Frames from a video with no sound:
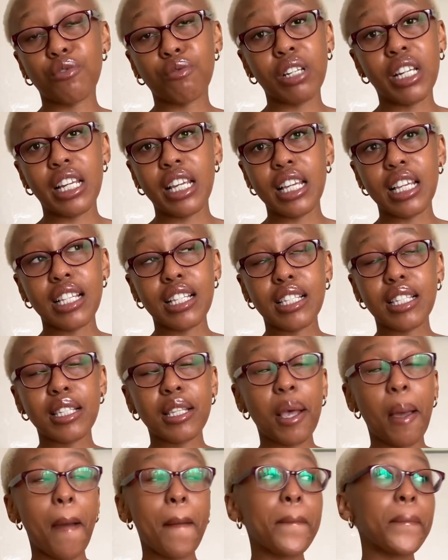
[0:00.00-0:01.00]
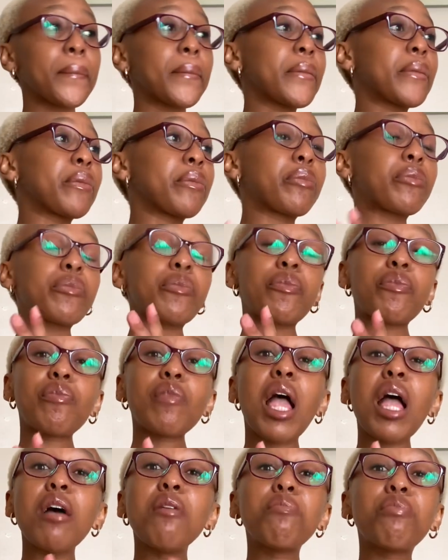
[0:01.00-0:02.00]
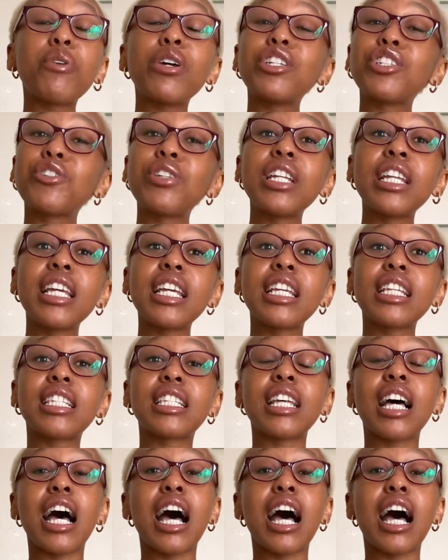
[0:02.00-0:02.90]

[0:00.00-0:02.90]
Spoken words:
release. A press release